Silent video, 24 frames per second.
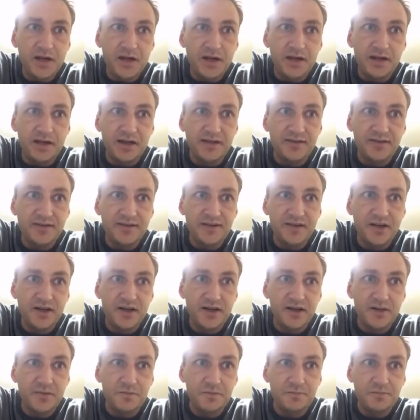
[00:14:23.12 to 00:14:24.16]
it
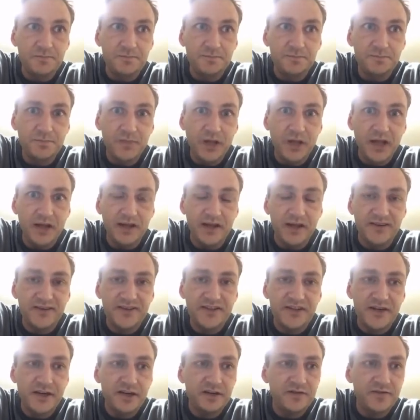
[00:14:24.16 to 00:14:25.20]
gets
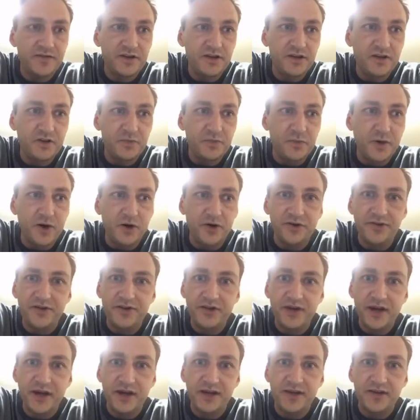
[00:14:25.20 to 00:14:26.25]
checked for loopholes,
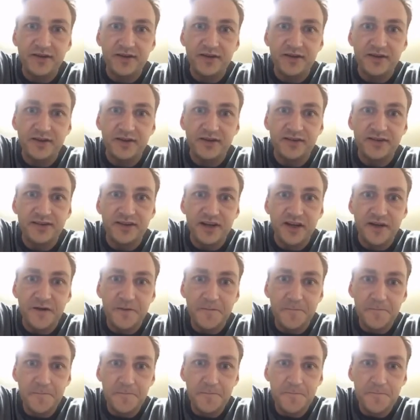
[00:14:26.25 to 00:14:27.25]
I guess you can say.